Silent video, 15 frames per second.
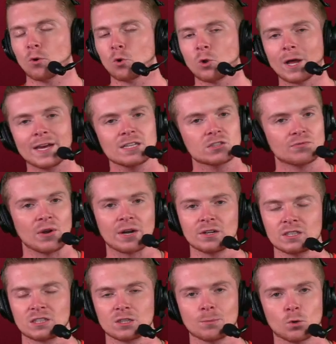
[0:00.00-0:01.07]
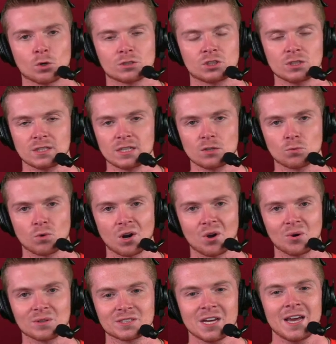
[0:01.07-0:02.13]
plays very similar to D.
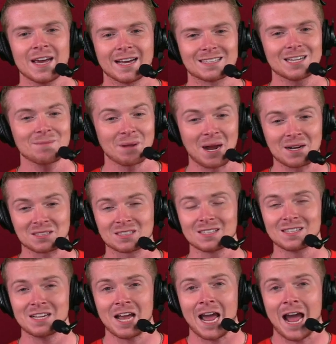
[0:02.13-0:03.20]
Rose, except, honestly,